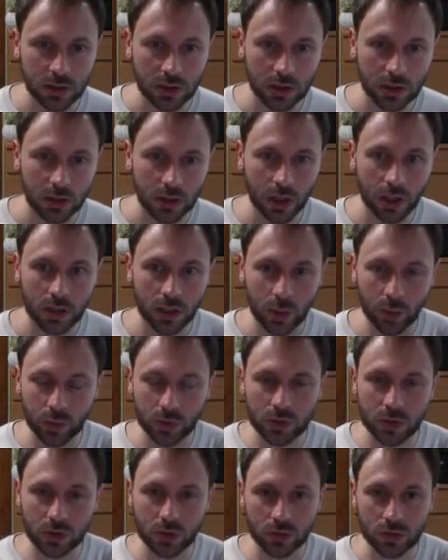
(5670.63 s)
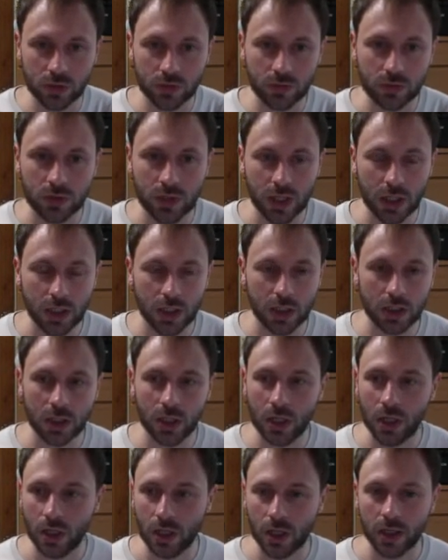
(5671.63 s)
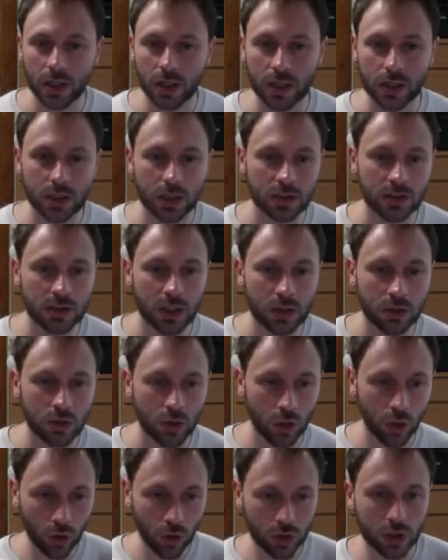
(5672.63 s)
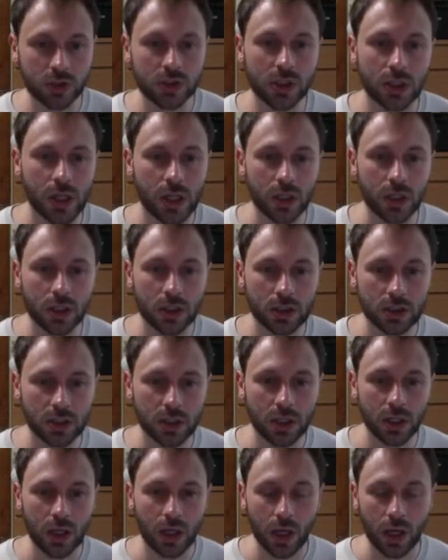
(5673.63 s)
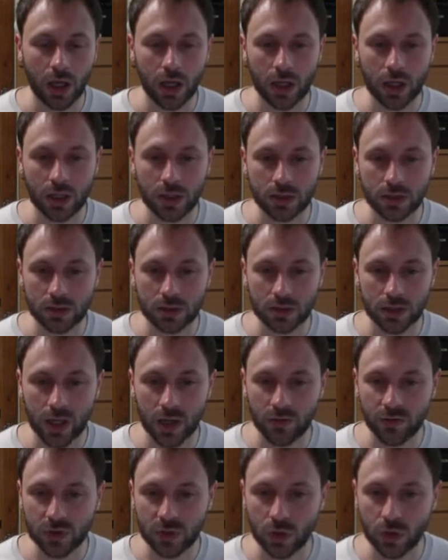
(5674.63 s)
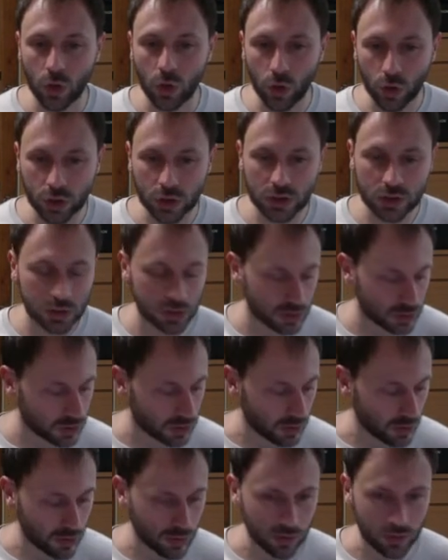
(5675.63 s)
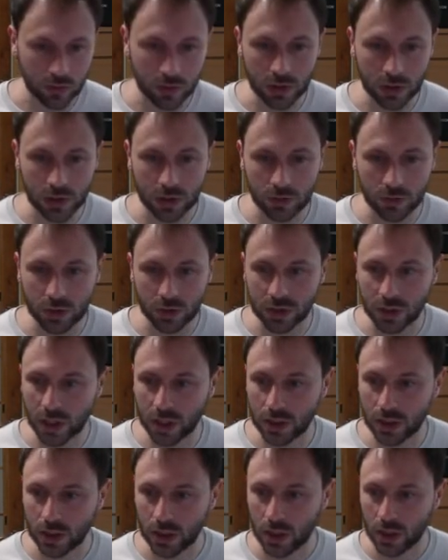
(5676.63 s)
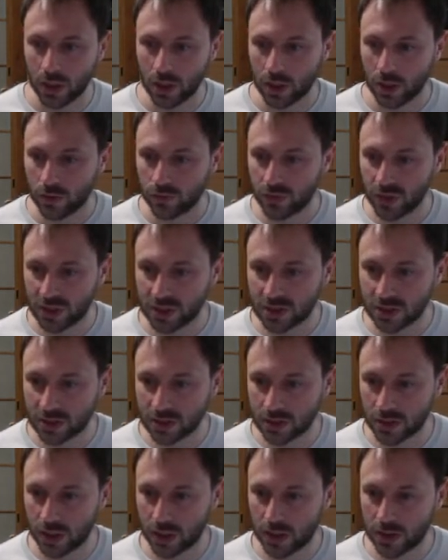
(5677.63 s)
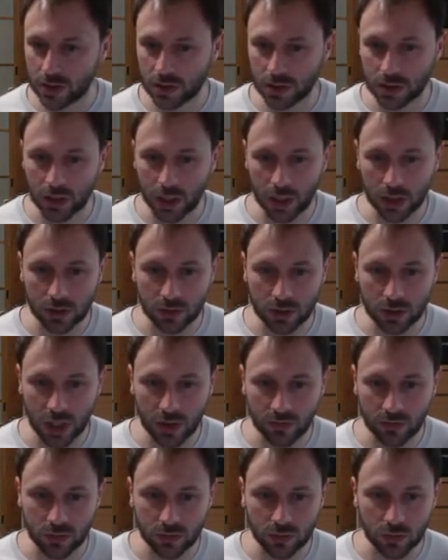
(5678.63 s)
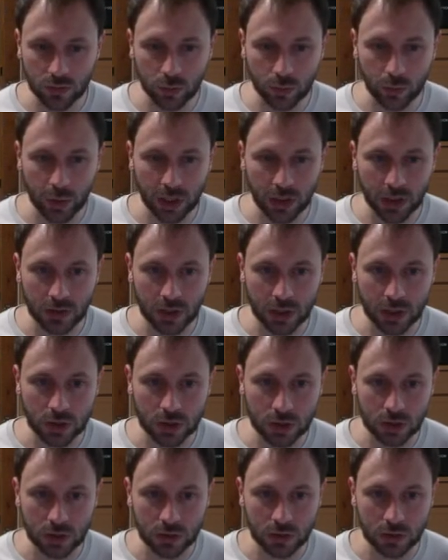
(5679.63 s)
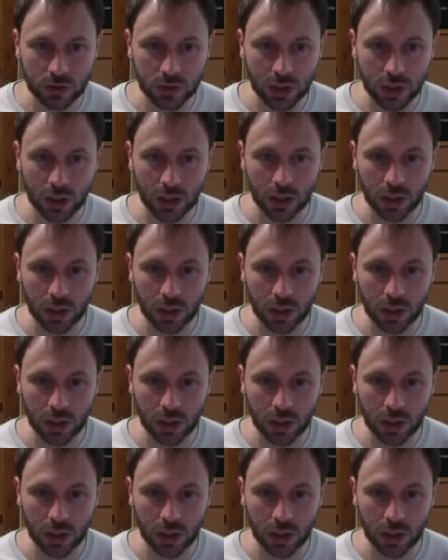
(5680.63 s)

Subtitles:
and I put it on different layer, I can then lock the layer and have it locked, so when I fix it later I don't have to pay attention to the